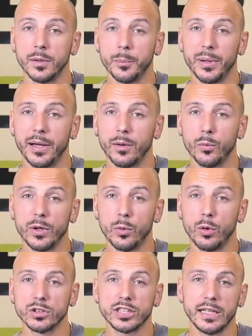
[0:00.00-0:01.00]
but we
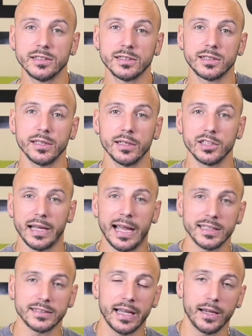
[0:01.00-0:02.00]
won't change it to
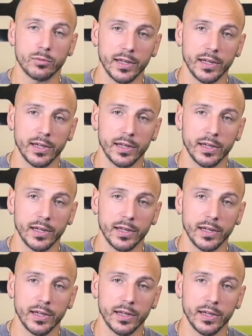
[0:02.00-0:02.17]
hashtag